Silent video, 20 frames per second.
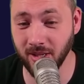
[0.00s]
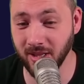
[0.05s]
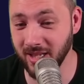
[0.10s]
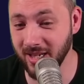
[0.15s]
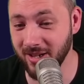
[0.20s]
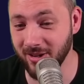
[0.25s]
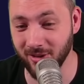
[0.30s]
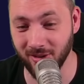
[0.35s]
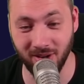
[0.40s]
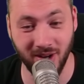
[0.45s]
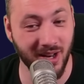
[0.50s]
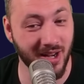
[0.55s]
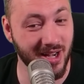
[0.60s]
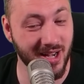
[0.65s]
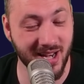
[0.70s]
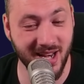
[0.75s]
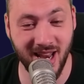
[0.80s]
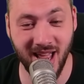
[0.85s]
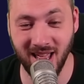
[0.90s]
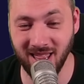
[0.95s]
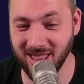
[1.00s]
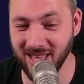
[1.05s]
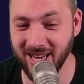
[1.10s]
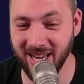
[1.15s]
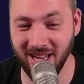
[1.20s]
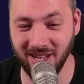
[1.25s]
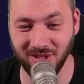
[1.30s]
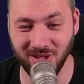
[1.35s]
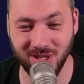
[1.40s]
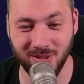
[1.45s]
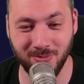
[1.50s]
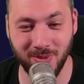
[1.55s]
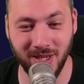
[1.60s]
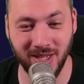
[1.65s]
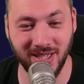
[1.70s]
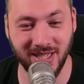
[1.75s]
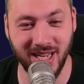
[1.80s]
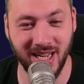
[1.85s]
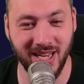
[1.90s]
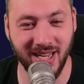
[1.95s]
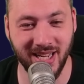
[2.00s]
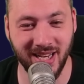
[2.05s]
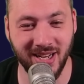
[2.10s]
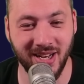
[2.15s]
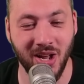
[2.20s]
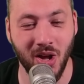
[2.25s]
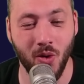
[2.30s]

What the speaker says: Leader. Nothing else is being taken.